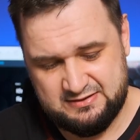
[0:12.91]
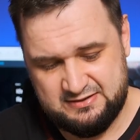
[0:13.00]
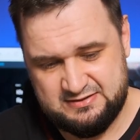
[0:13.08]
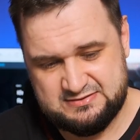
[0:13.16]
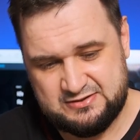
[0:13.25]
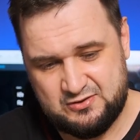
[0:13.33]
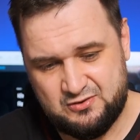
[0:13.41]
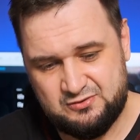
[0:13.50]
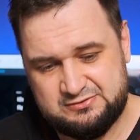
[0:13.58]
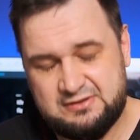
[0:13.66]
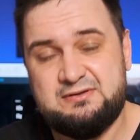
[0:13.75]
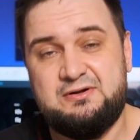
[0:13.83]
It's
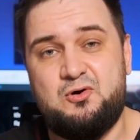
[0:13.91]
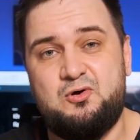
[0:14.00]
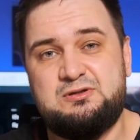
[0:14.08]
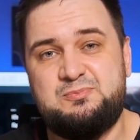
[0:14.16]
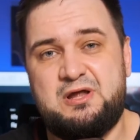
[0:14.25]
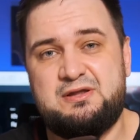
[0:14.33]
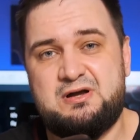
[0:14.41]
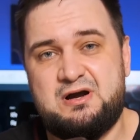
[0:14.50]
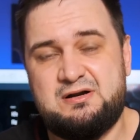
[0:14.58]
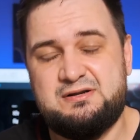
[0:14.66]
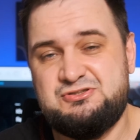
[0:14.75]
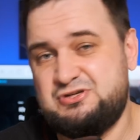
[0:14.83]
called Gold Planar